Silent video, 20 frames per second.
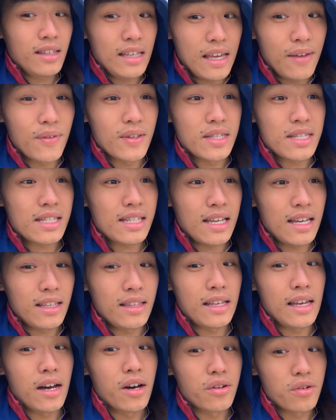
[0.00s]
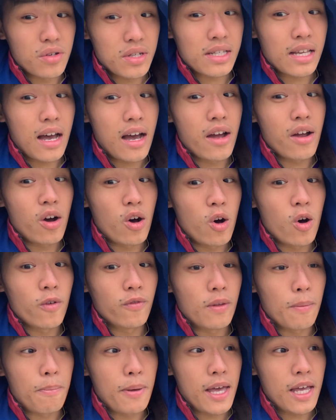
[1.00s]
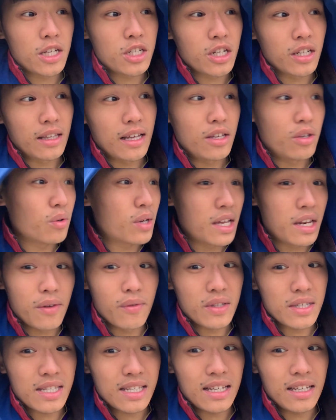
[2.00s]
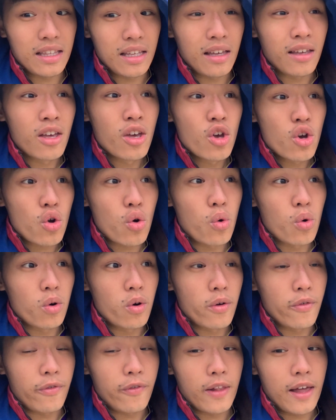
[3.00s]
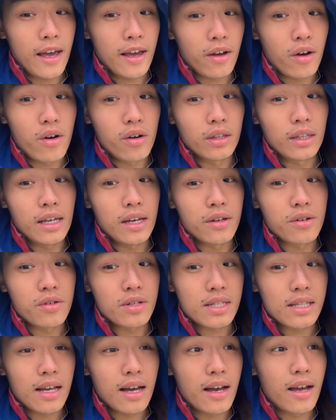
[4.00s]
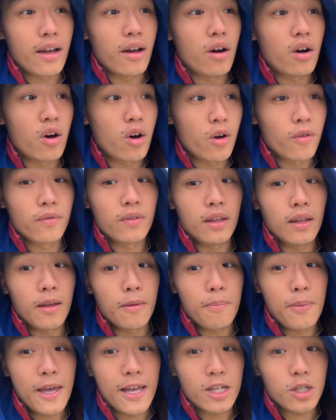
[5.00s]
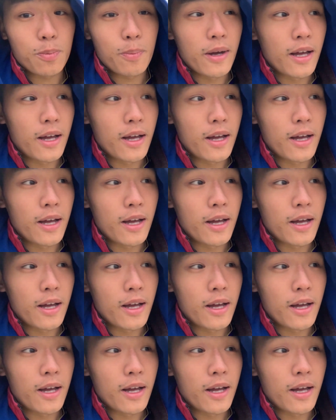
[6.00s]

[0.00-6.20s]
even see the other side of the pitch, and that you can't even see the corner flag on the other side of the pitch.